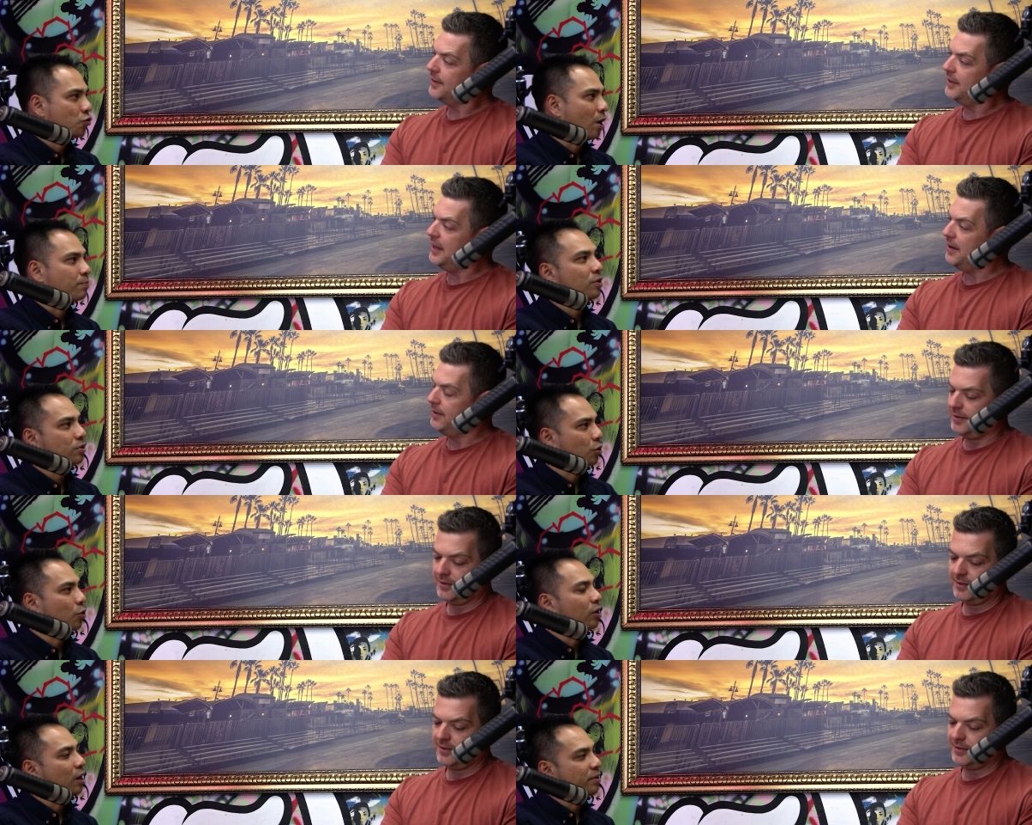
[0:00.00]
Speaker 1: scrapped yep. it, so
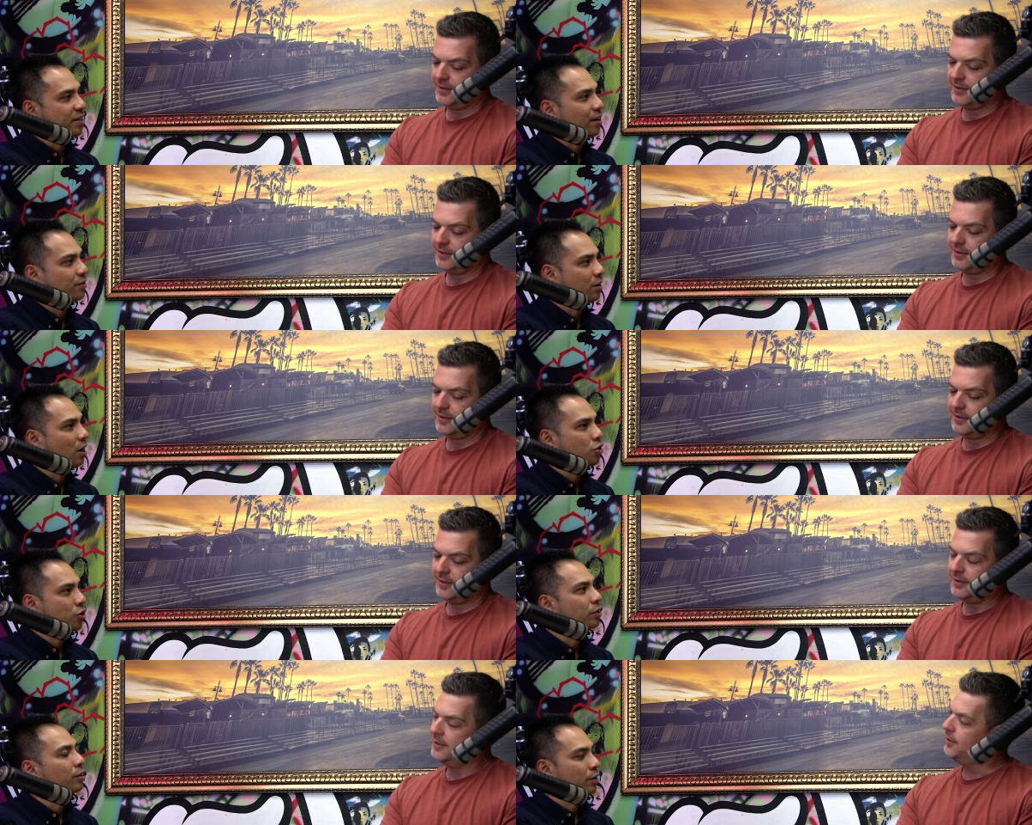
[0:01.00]
you claim a tax
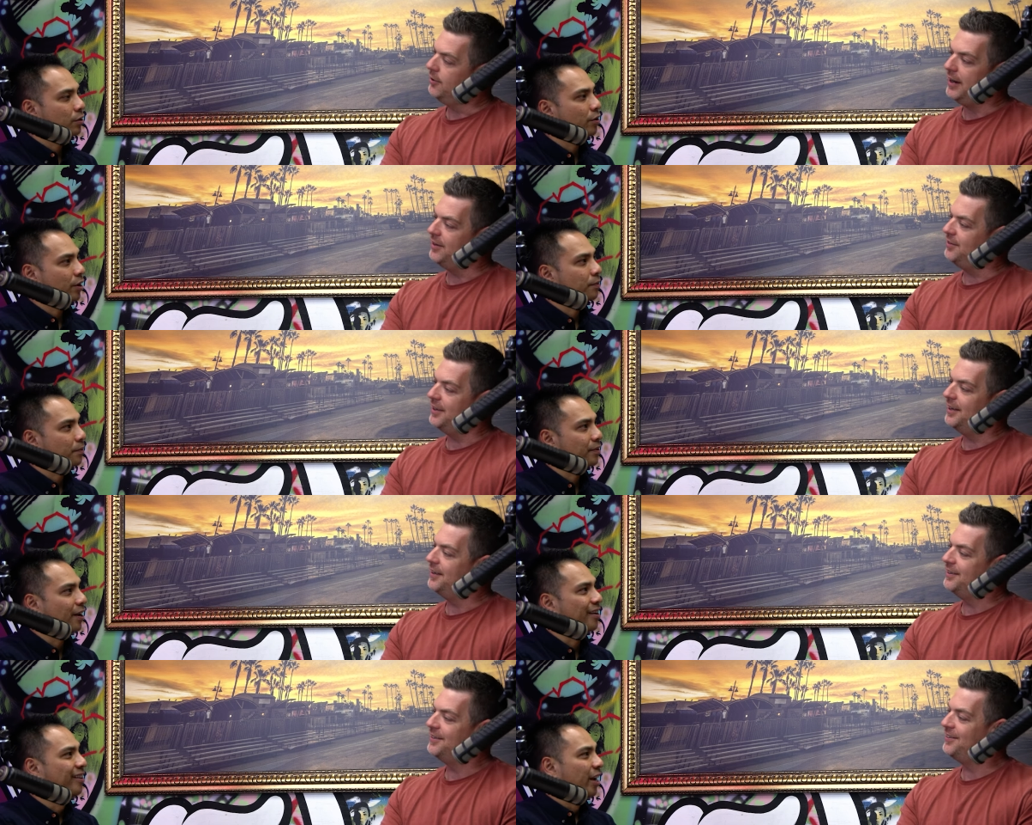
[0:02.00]
deduction. Crazy, yeah.
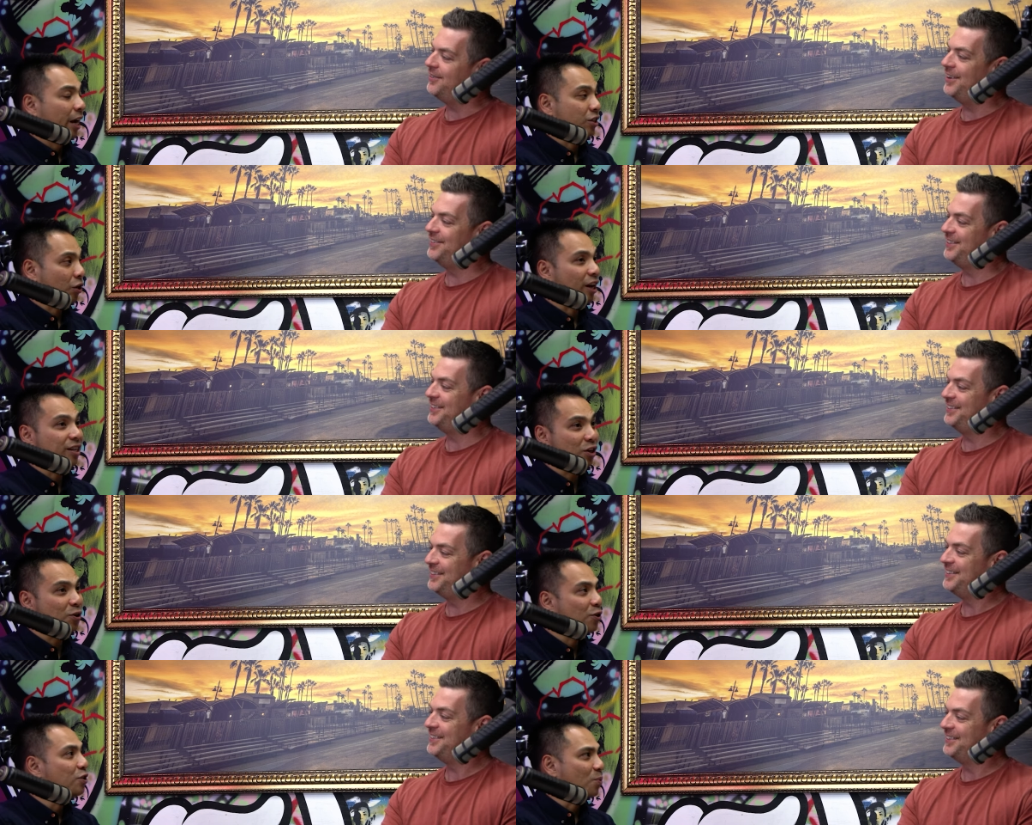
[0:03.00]
yeah. it's a it's
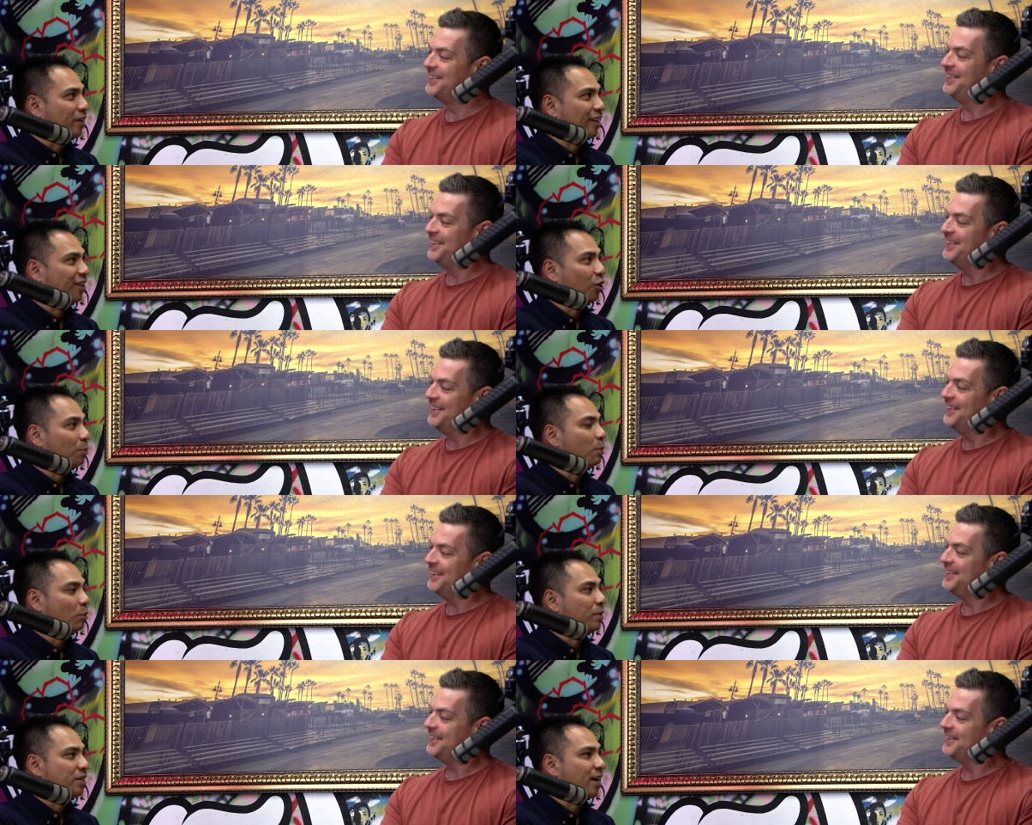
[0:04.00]
a huge one that a lot of
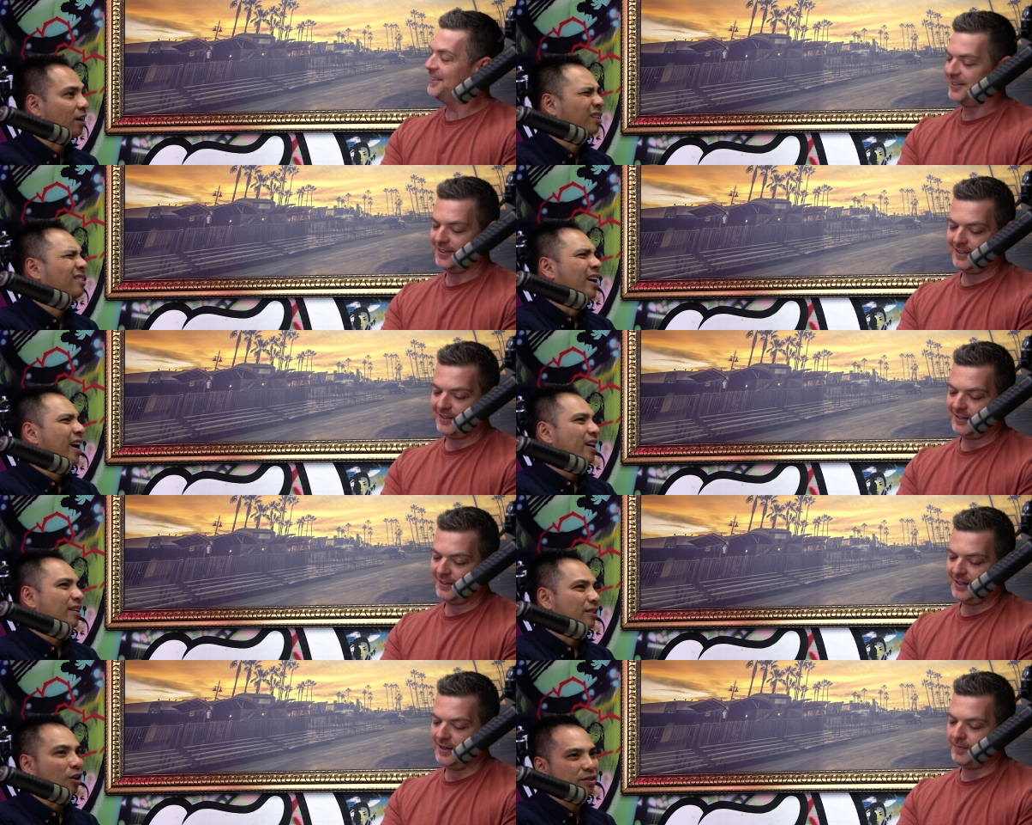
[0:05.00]
people miss out, and
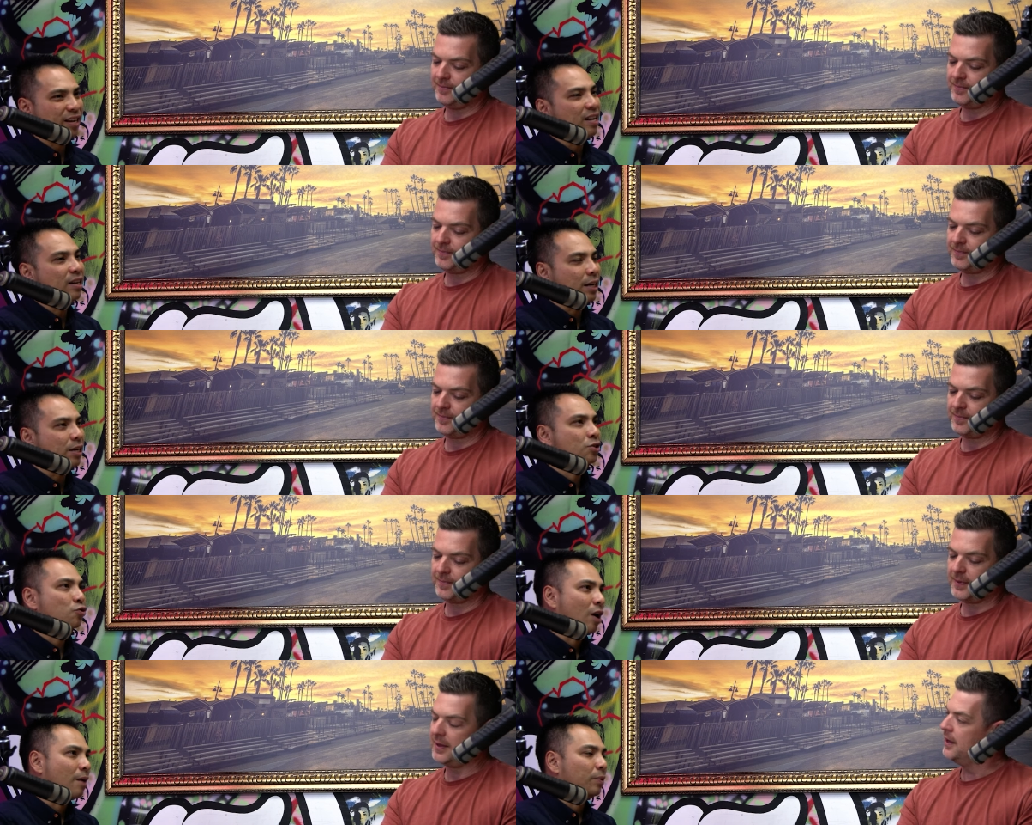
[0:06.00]
and you know, ten year
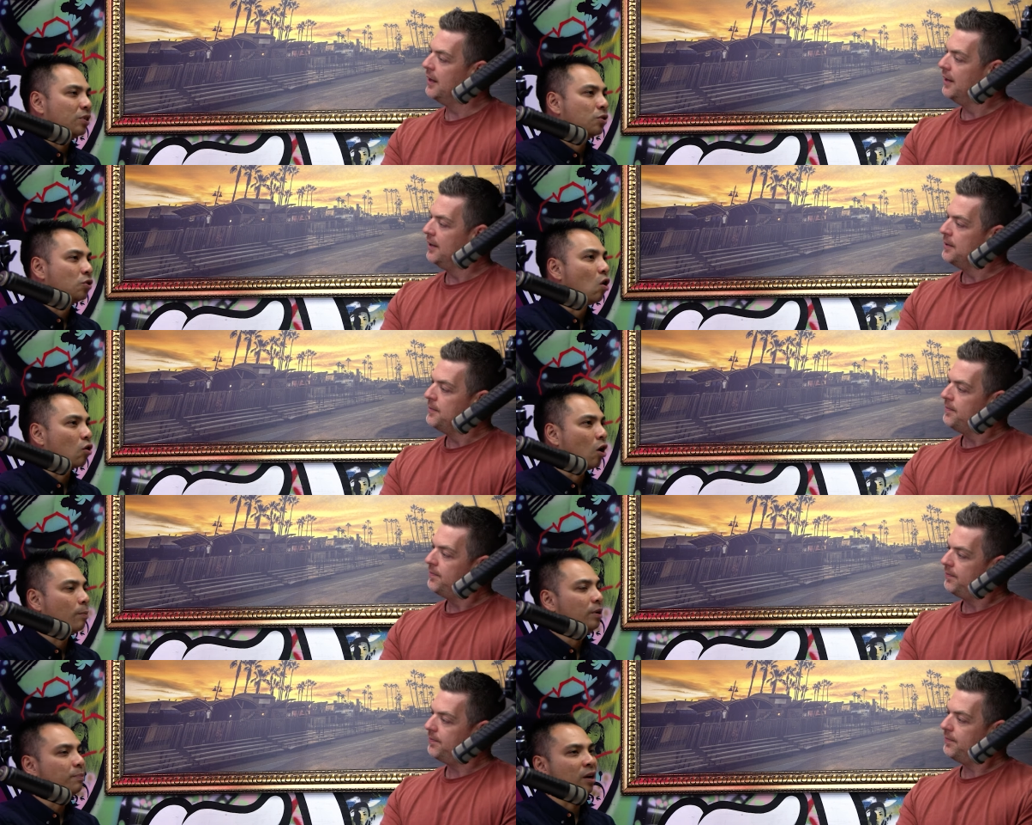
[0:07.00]
scrap is not
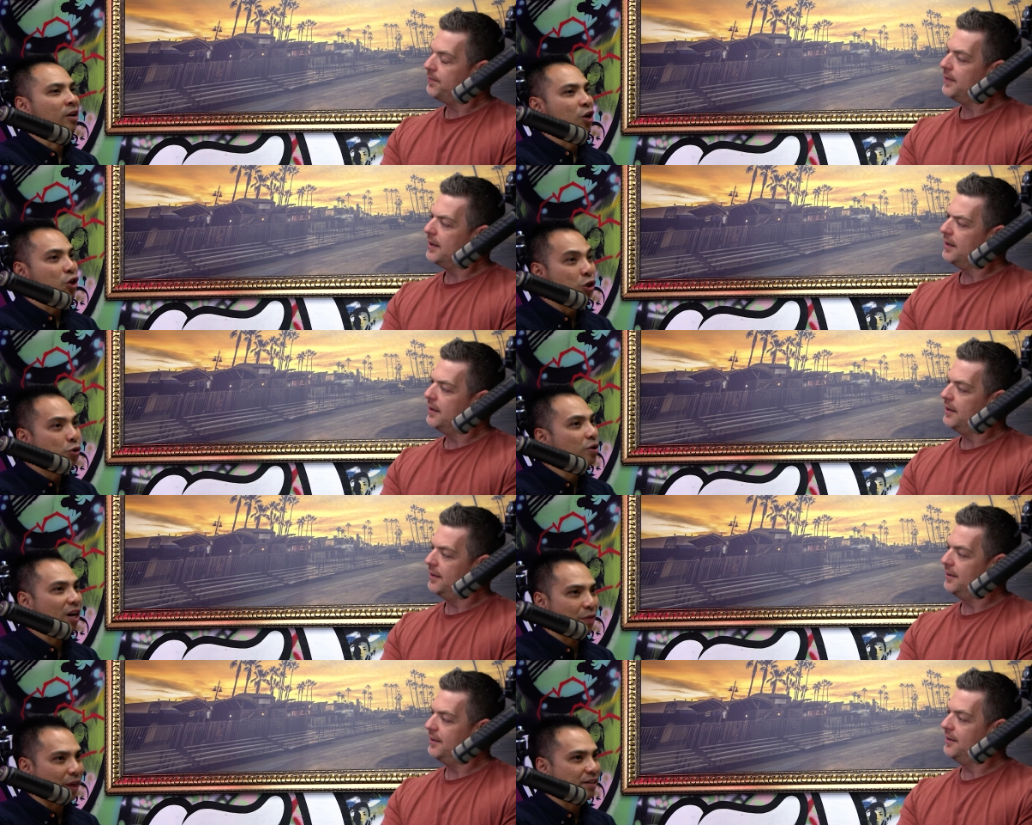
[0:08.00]
common, but you do
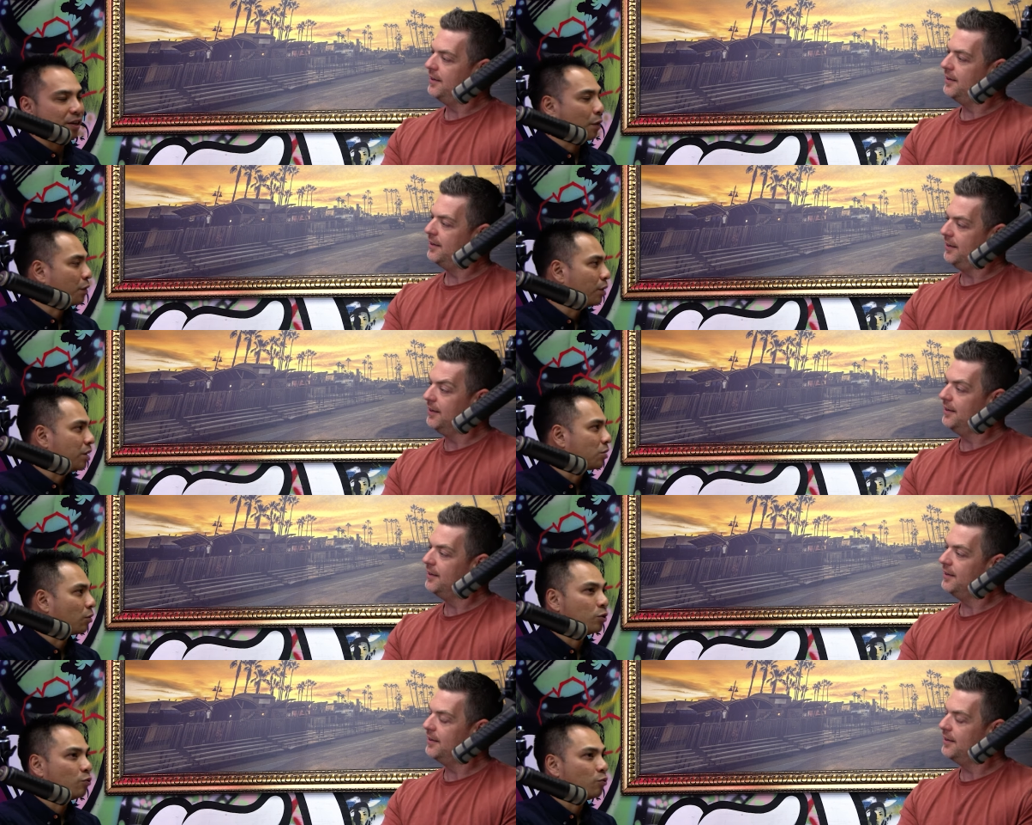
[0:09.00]
get things that are thirty years old.